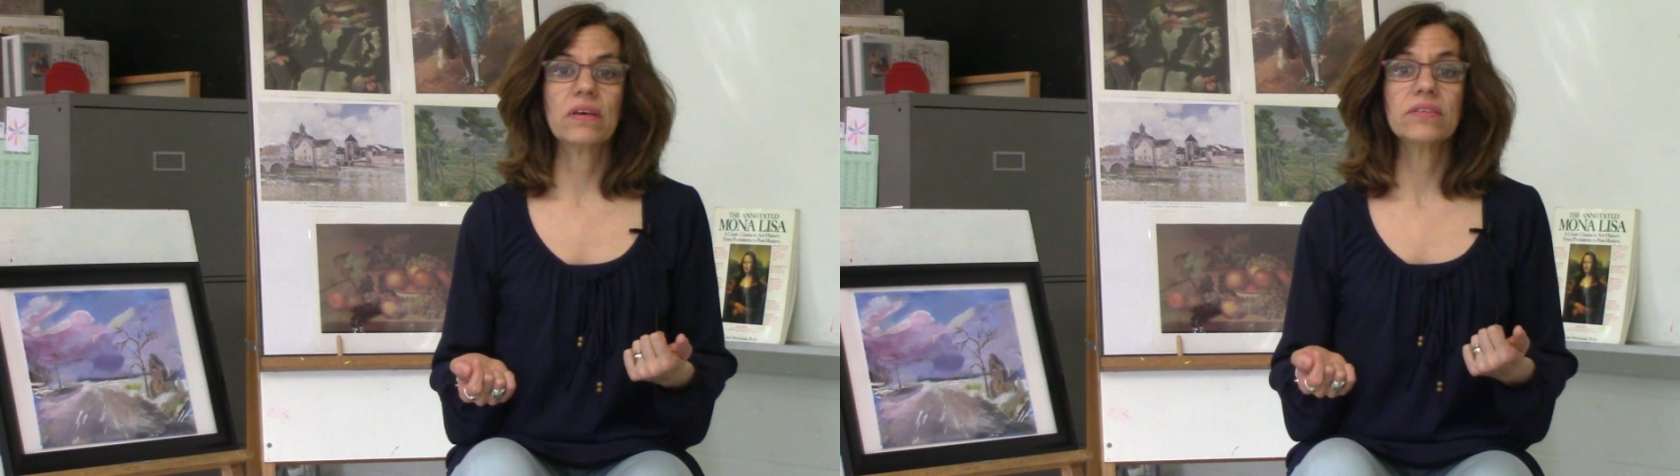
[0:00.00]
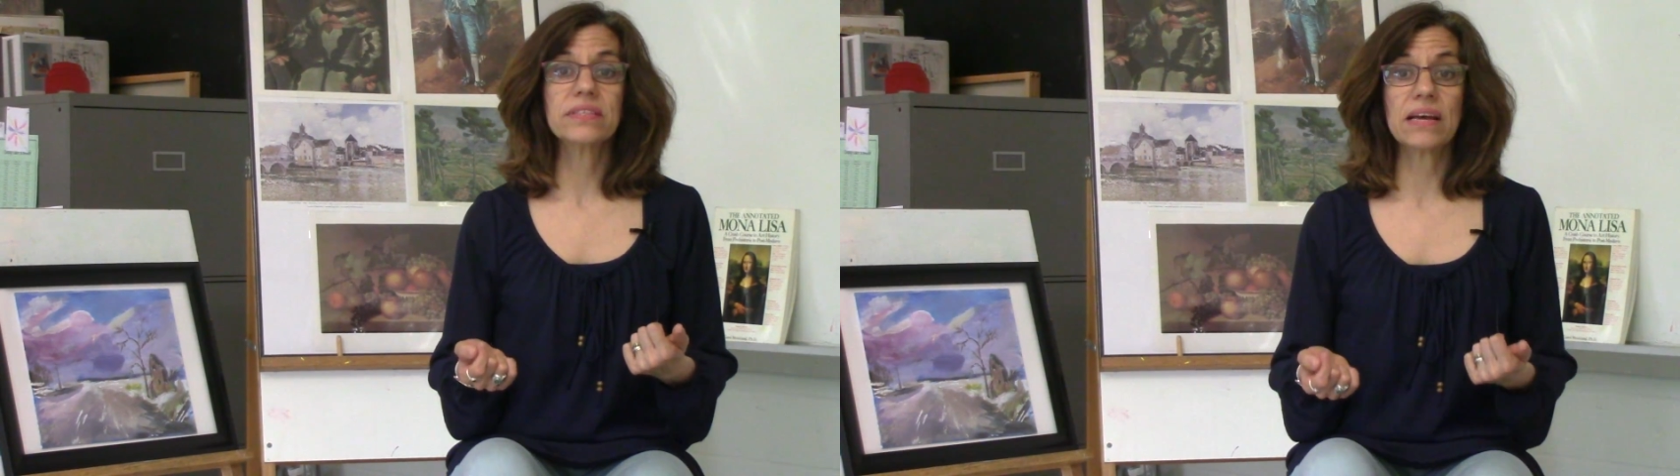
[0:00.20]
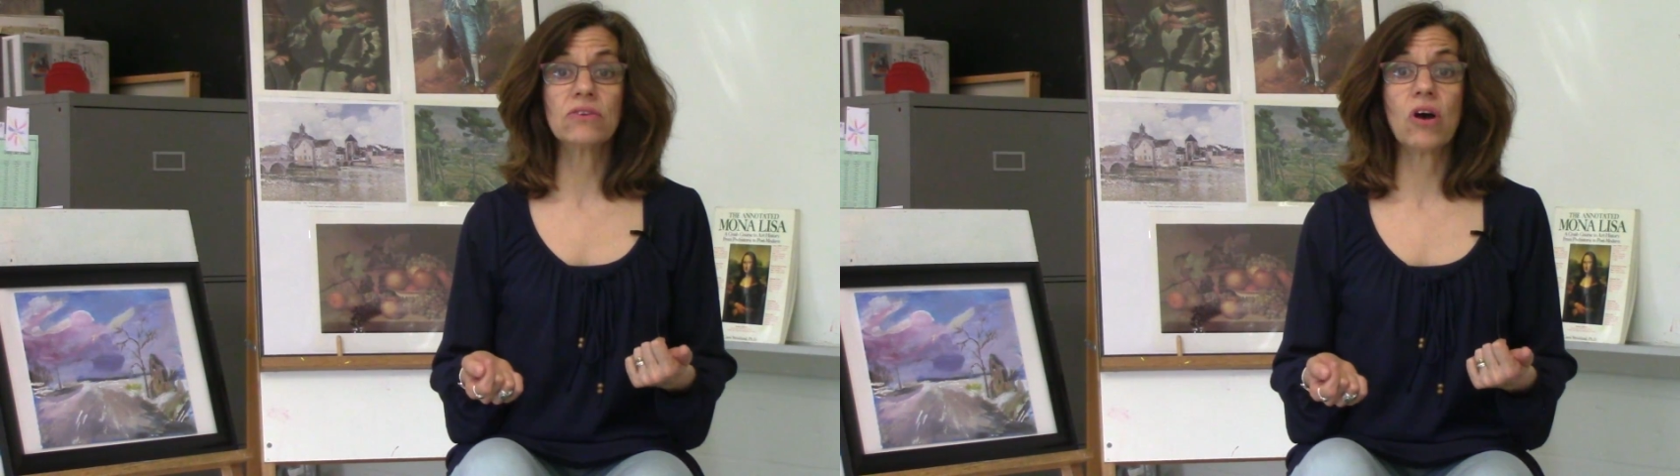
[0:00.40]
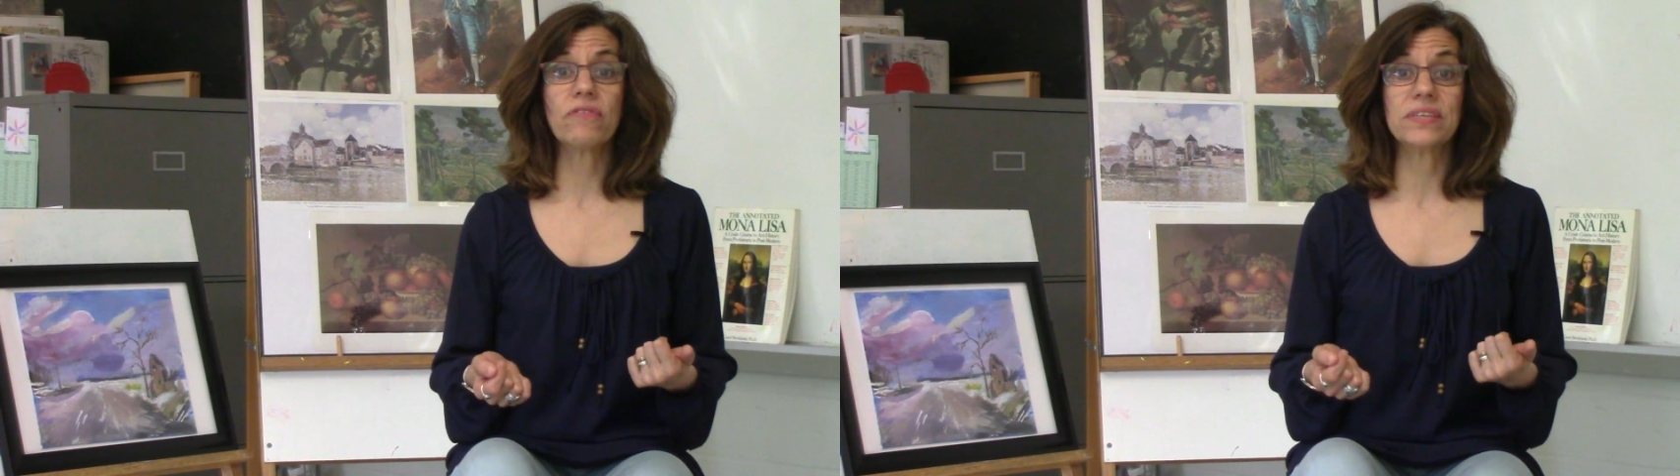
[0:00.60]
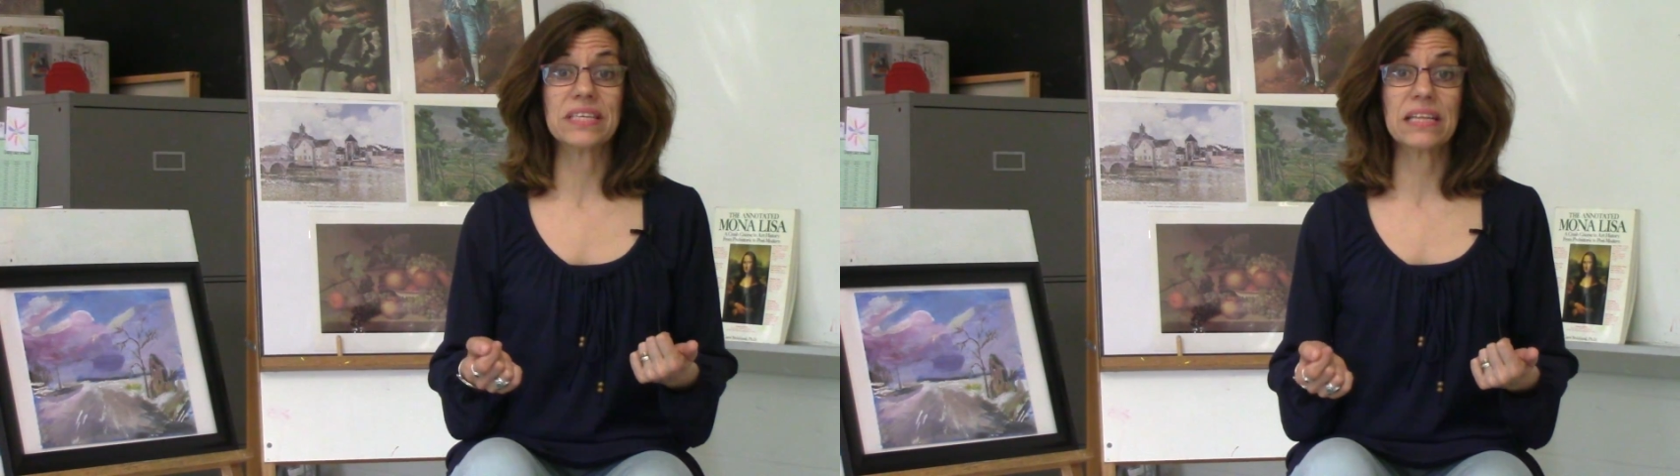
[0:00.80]
The sound
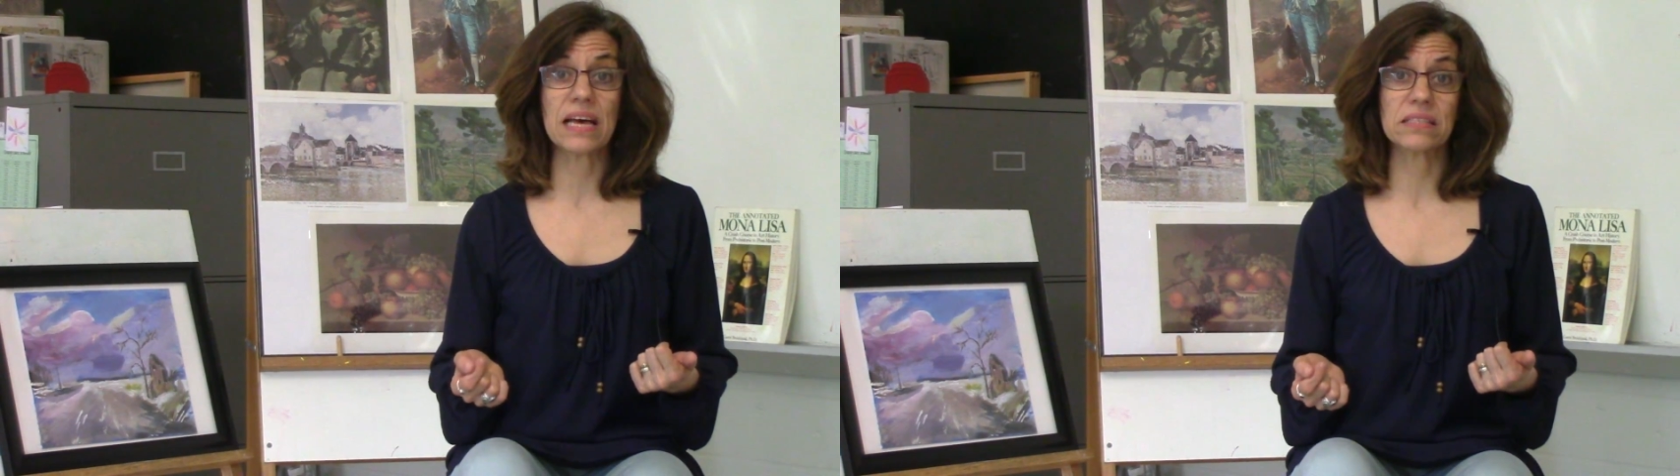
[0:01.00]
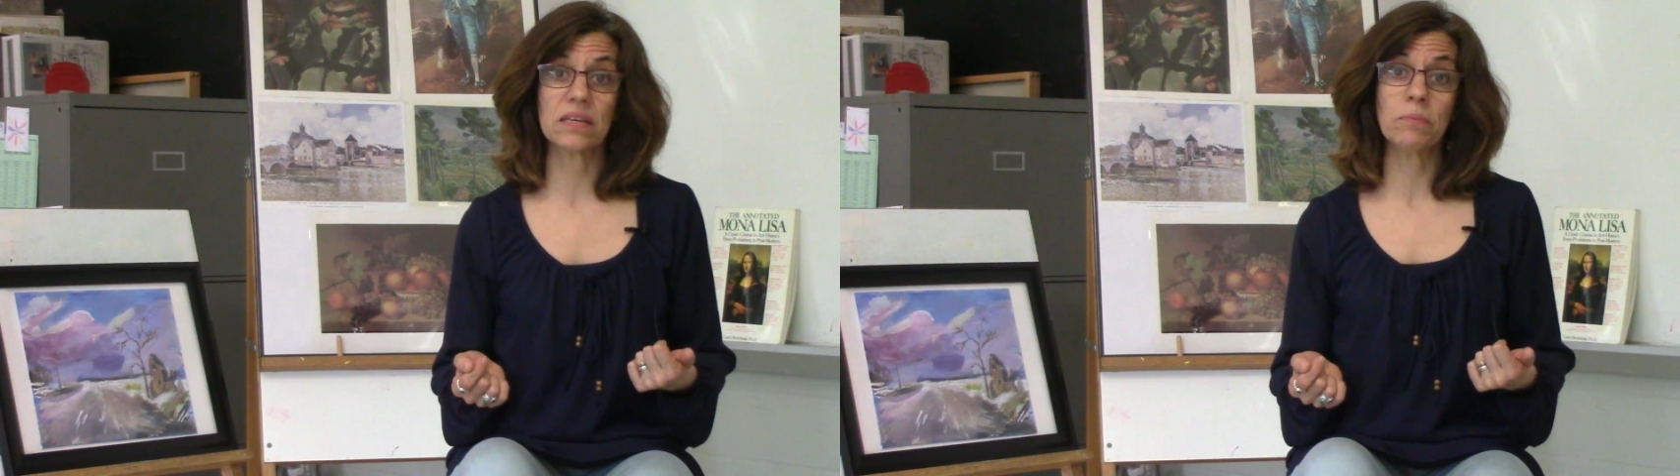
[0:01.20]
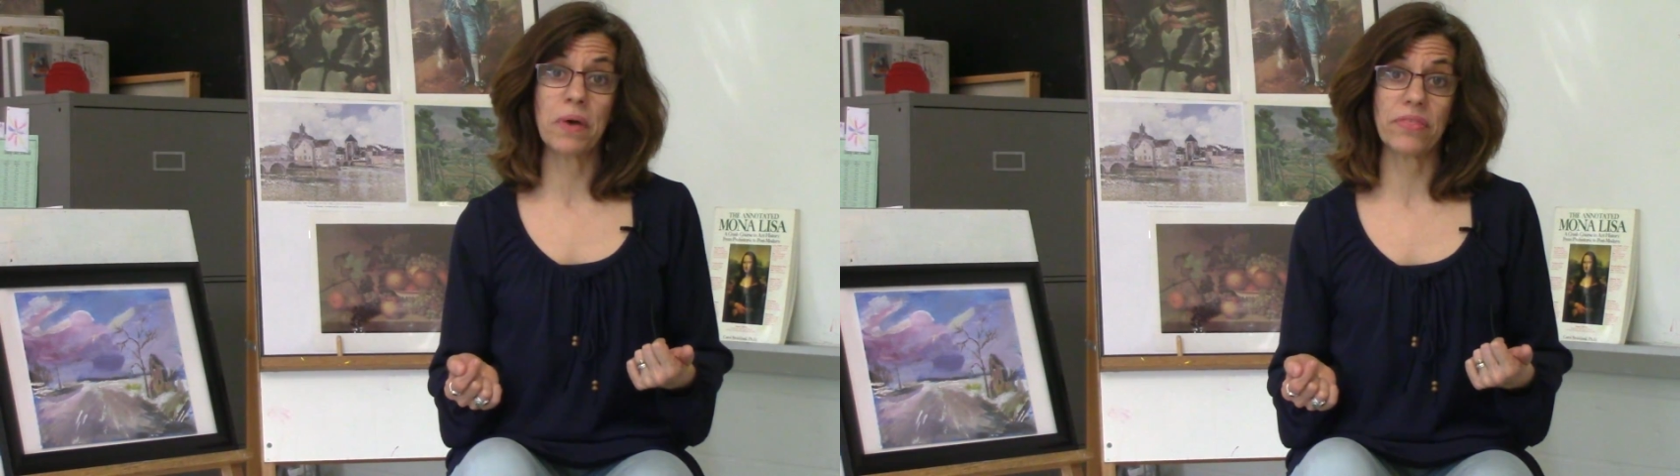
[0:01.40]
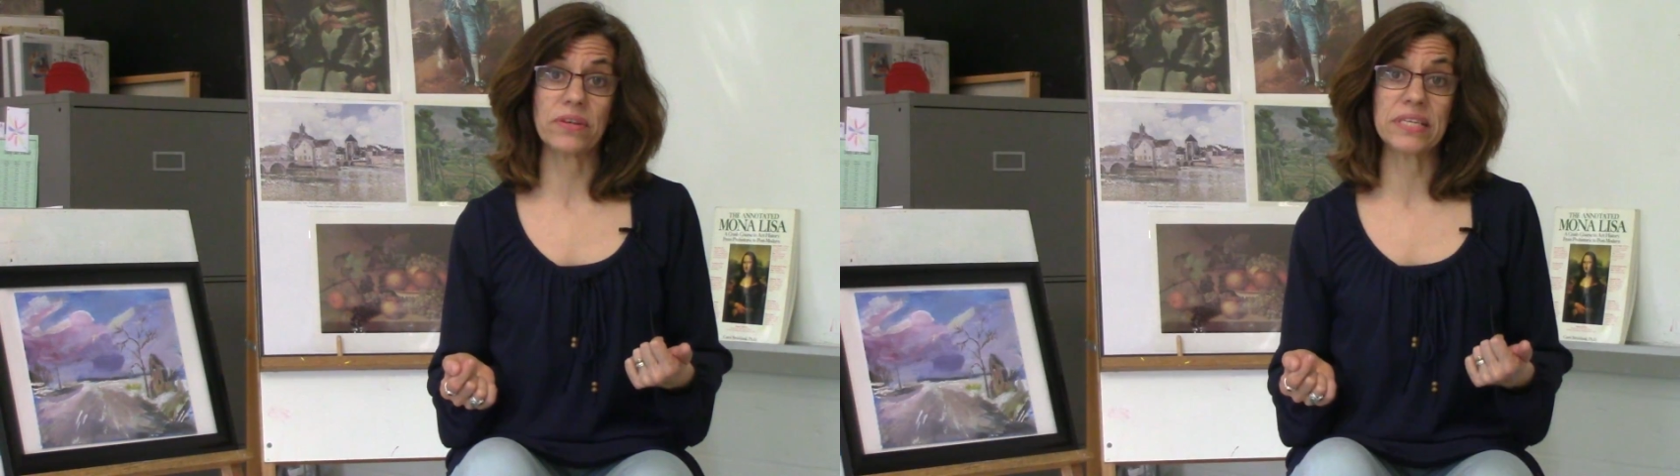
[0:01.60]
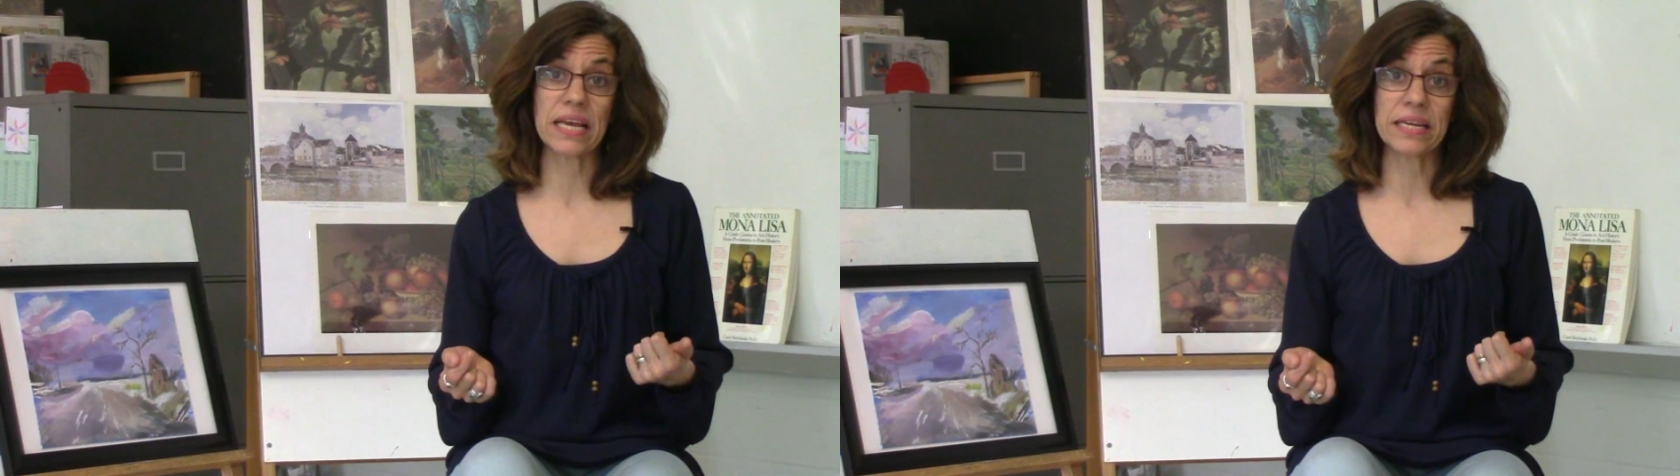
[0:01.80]
off is a classical
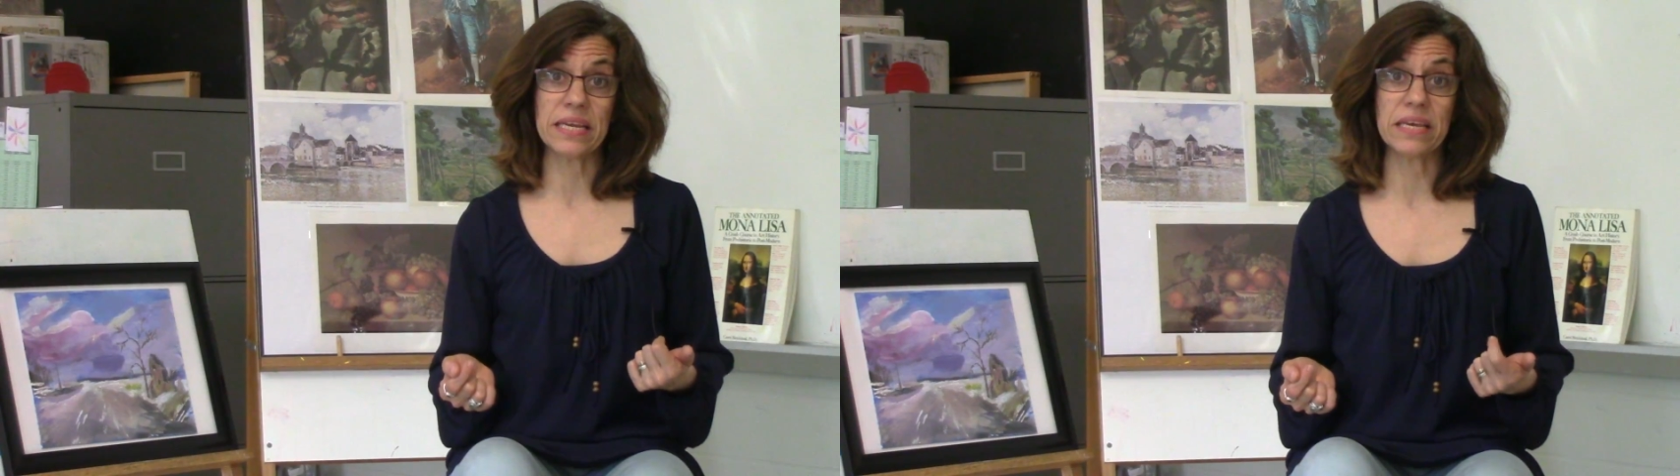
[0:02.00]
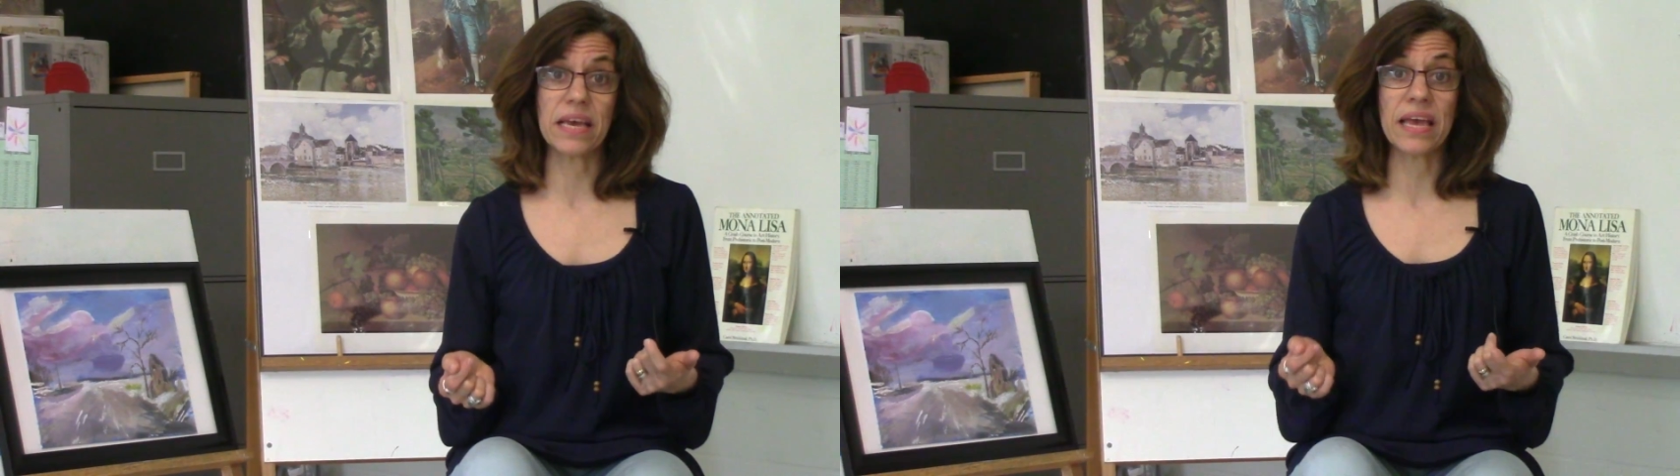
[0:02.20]
method technique